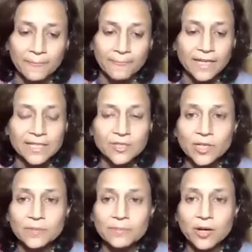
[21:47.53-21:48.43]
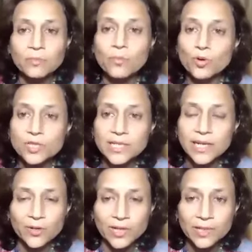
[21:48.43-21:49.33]
It is not about
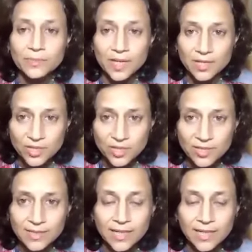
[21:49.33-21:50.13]
moksha or liberation